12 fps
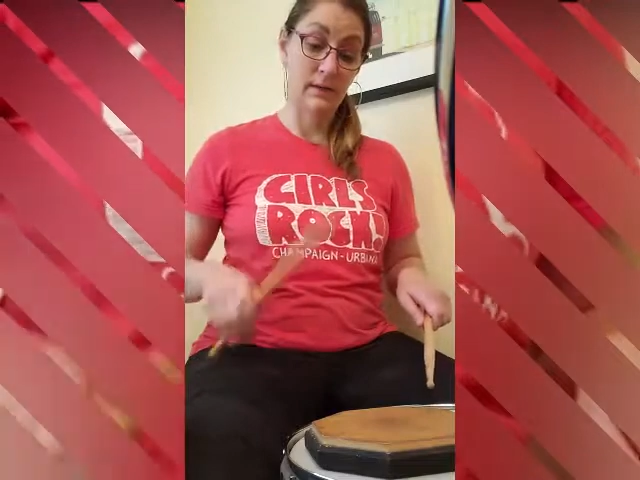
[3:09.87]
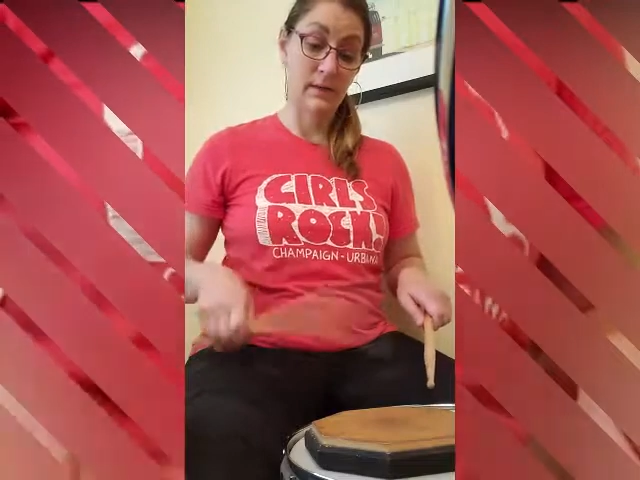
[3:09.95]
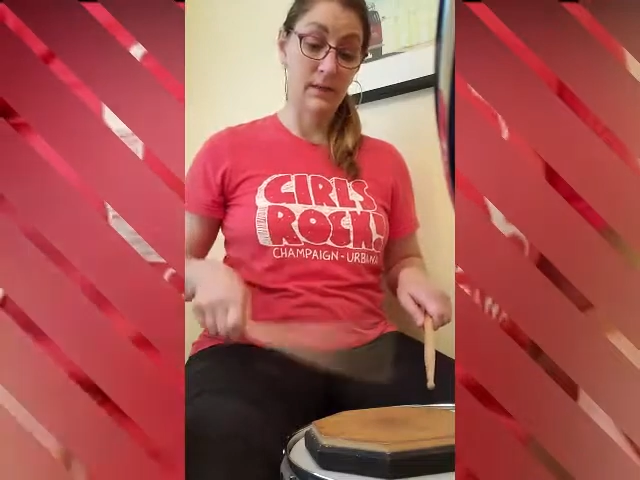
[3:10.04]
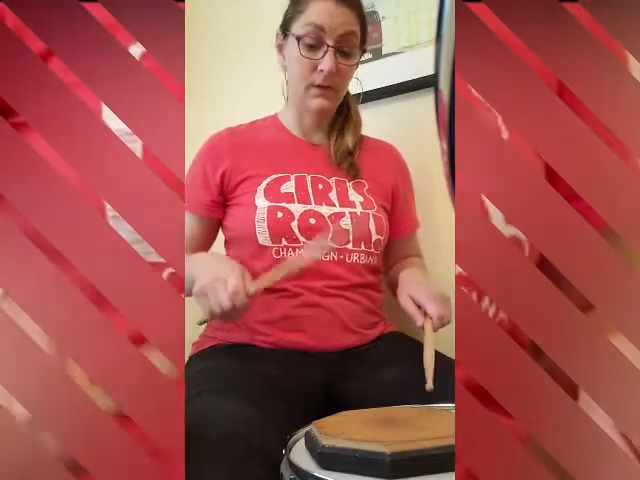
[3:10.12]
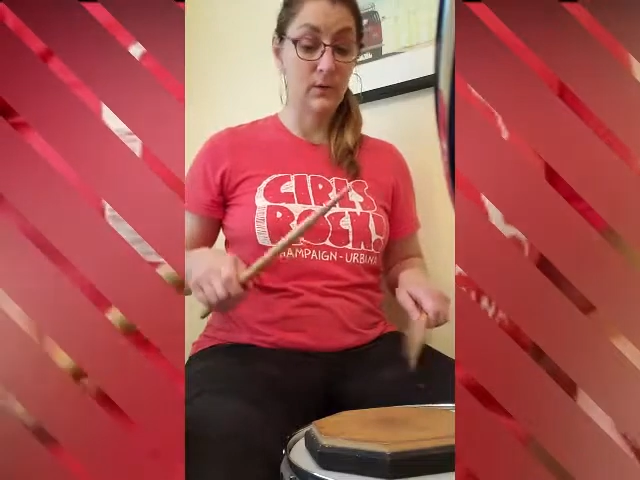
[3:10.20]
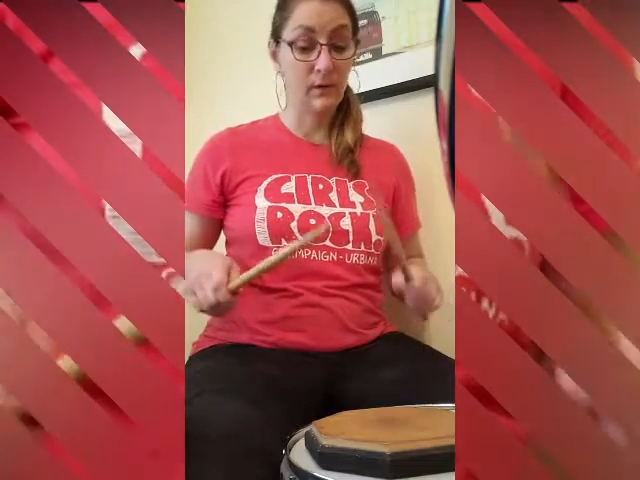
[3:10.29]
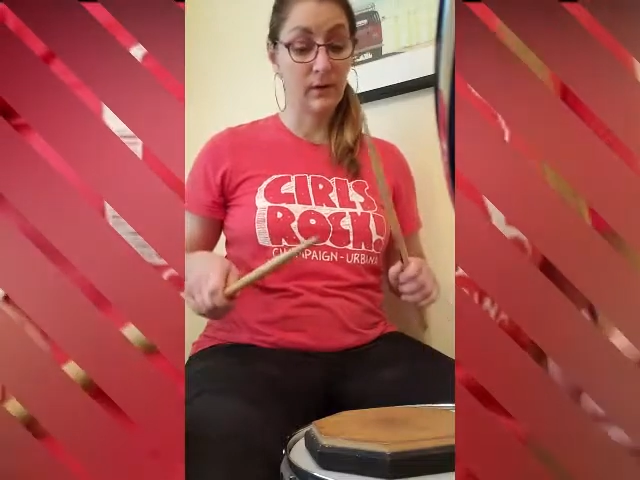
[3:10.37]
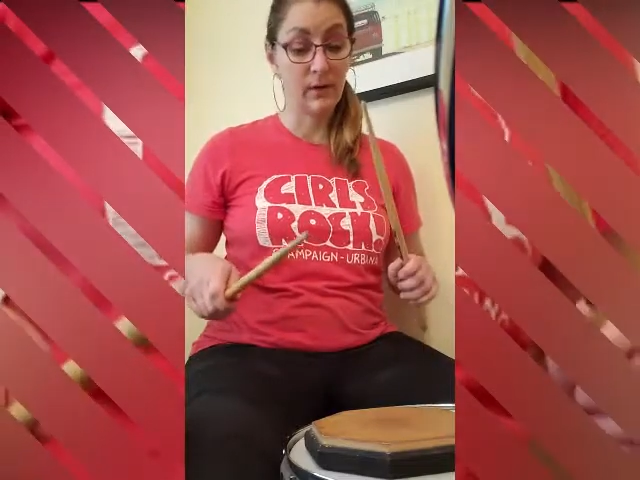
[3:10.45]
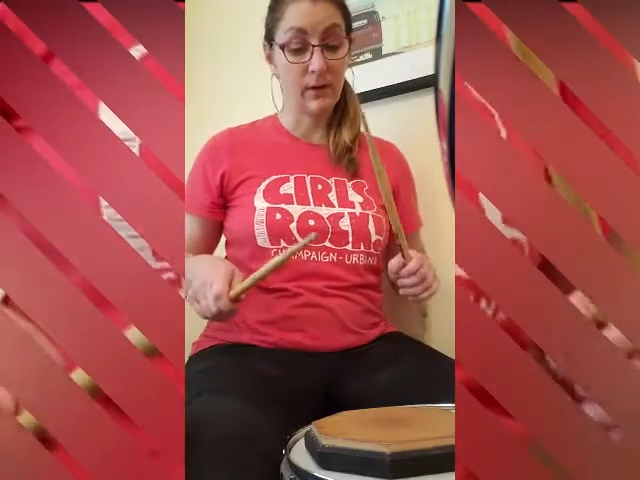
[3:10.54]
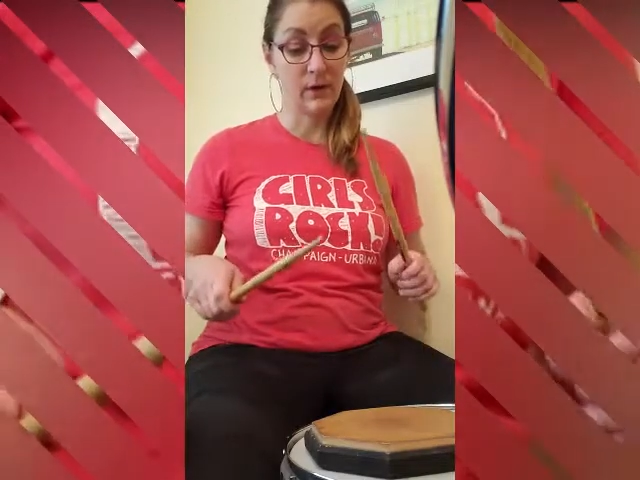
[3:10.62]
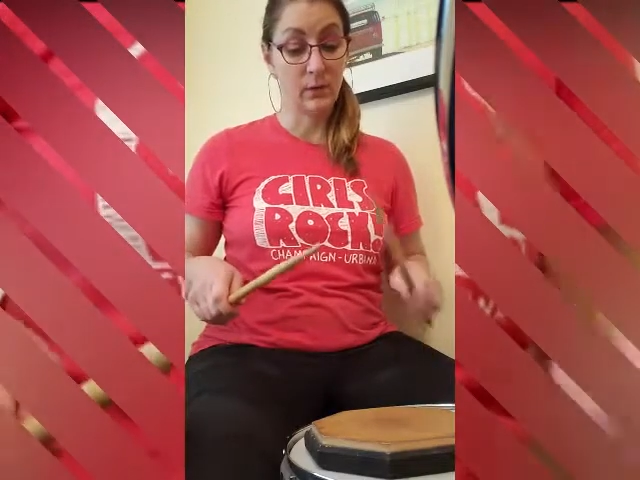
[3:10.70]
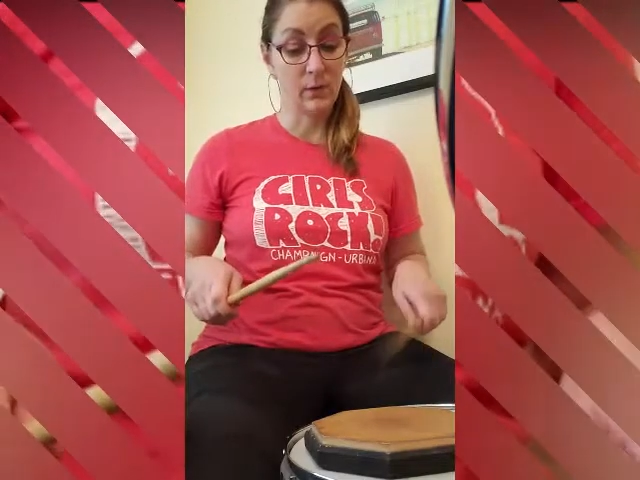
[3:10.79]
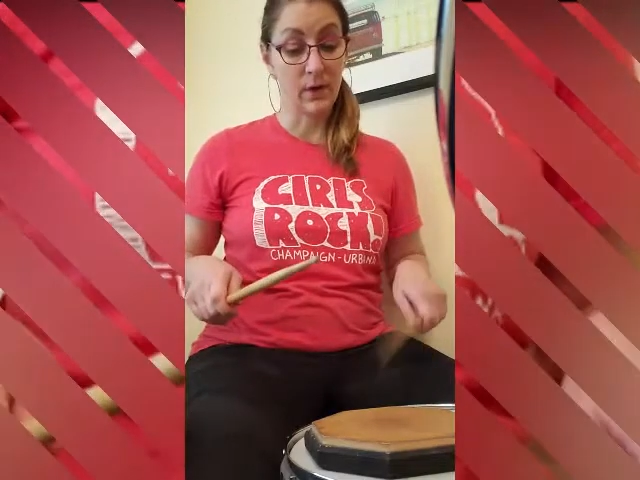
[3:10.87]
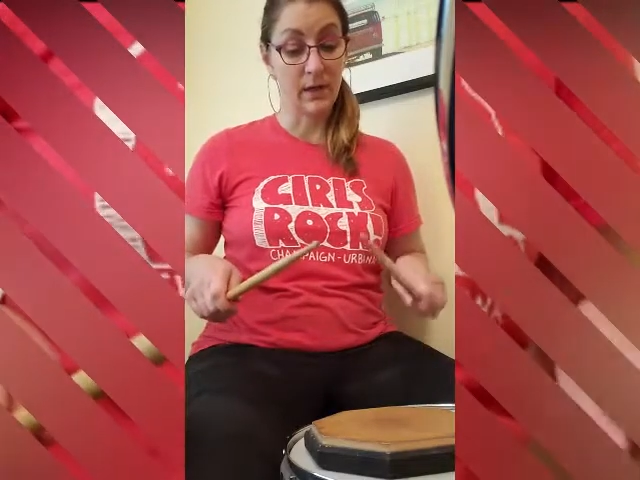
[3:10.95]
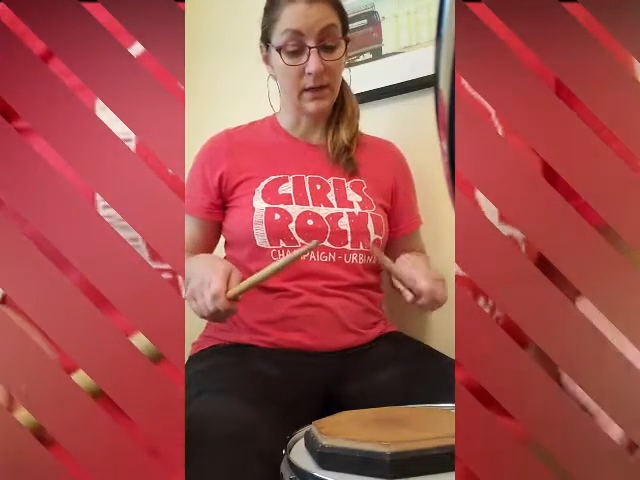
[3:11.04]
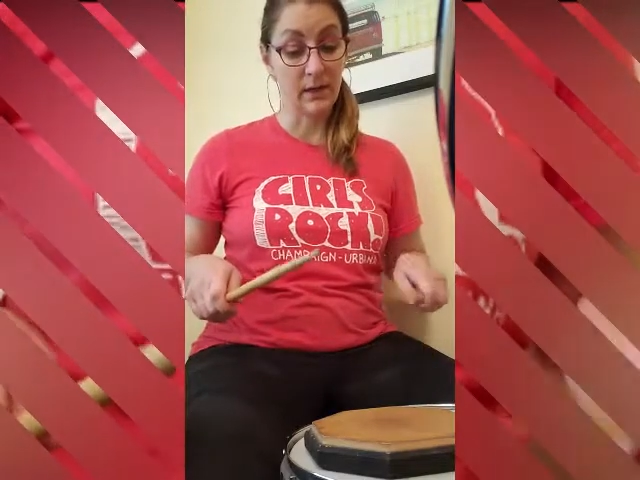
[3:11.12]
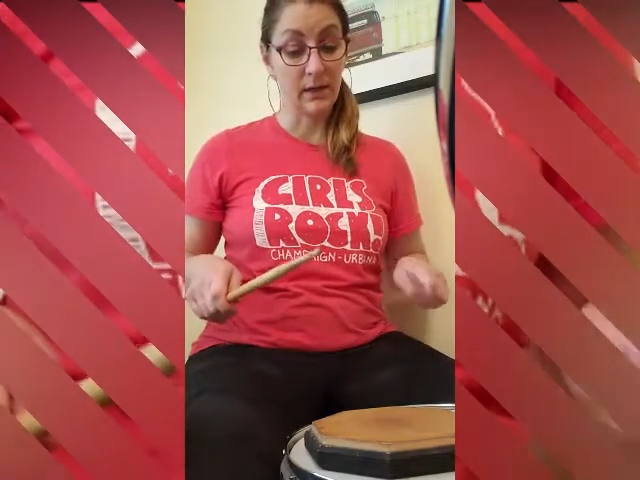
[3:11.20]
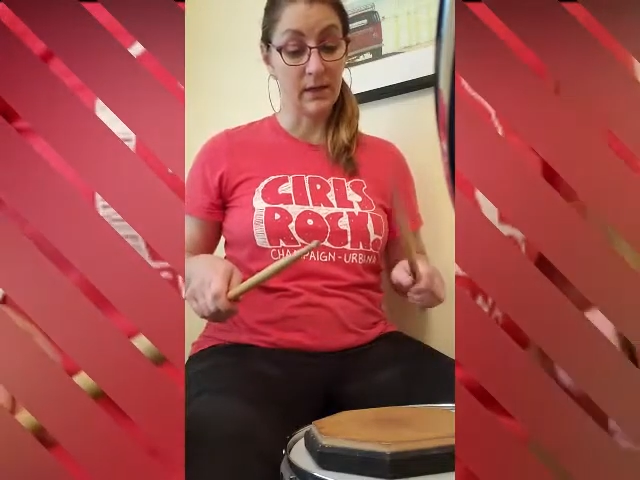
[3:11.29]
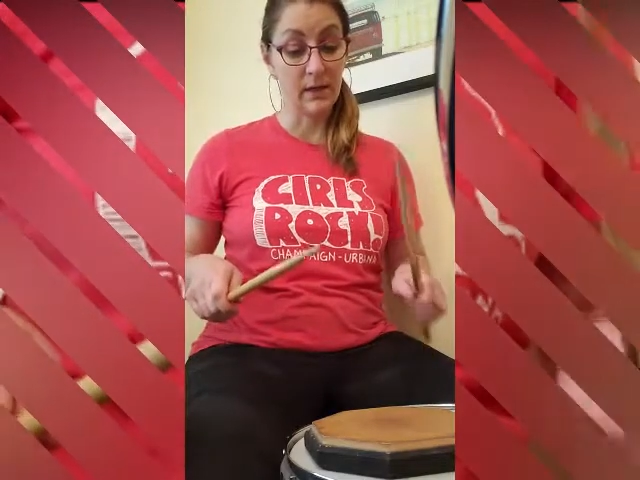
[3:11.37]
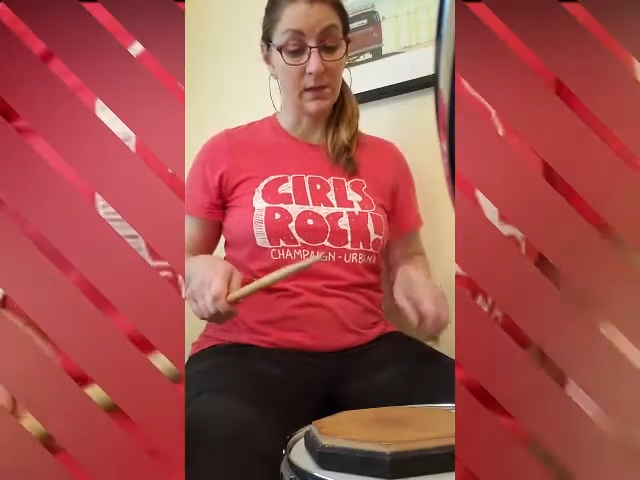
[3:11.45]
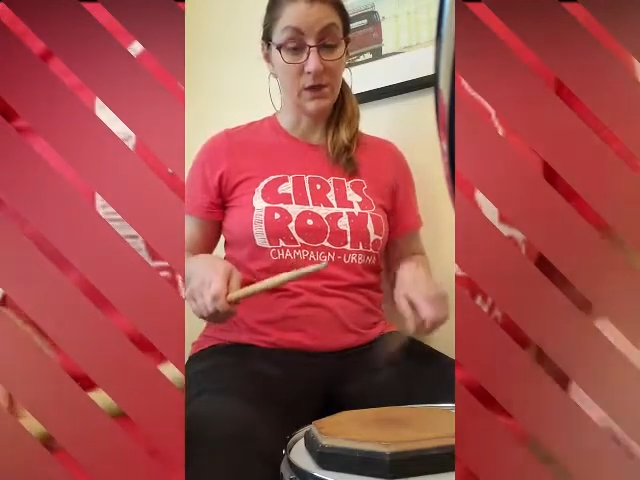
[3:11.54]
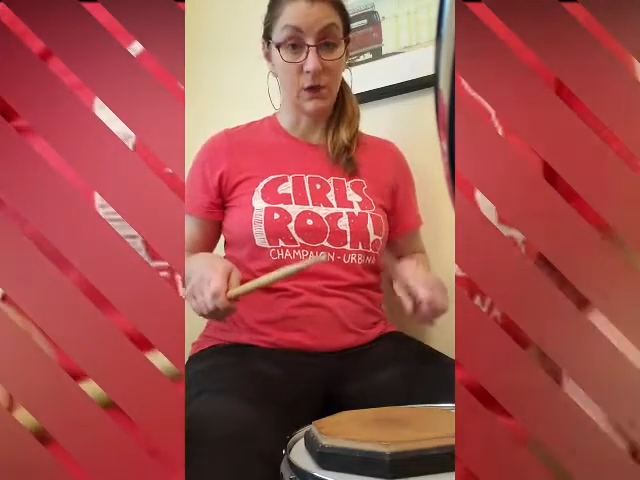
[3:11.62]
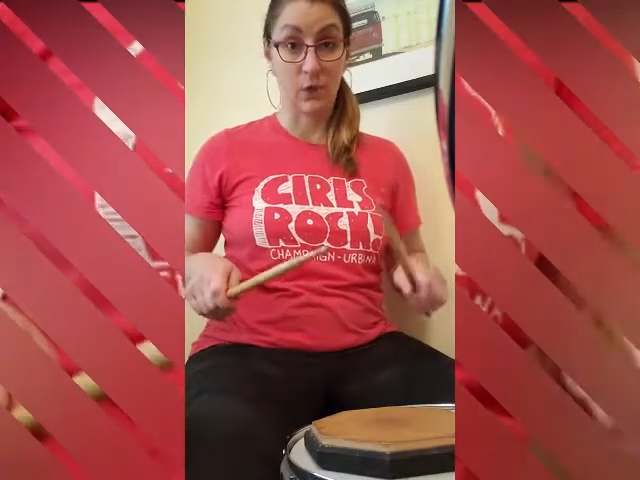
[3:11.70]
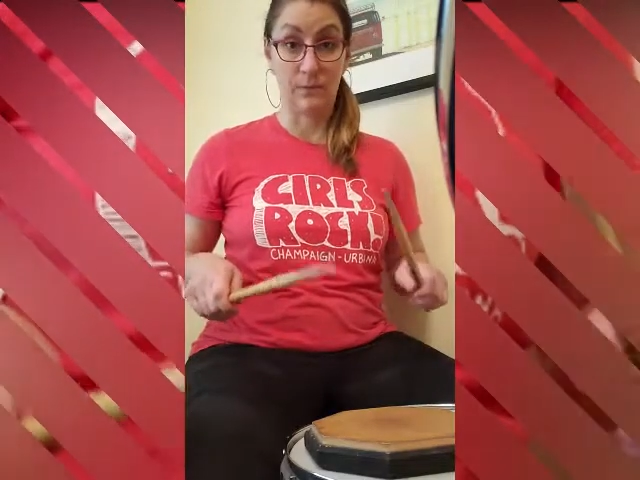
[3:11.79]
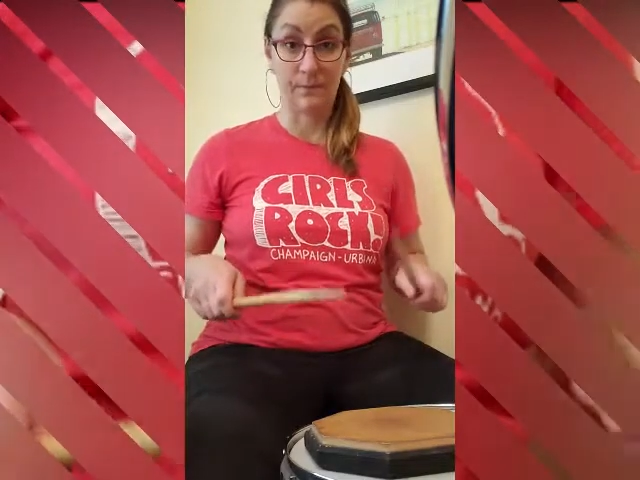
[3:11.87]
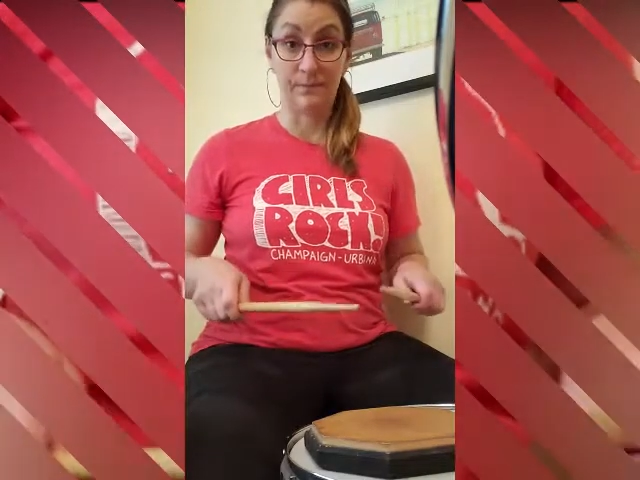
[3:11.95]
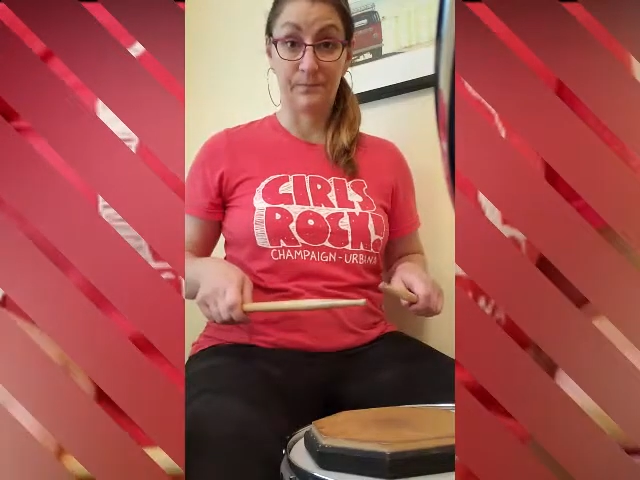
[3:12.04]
2, 1, 2.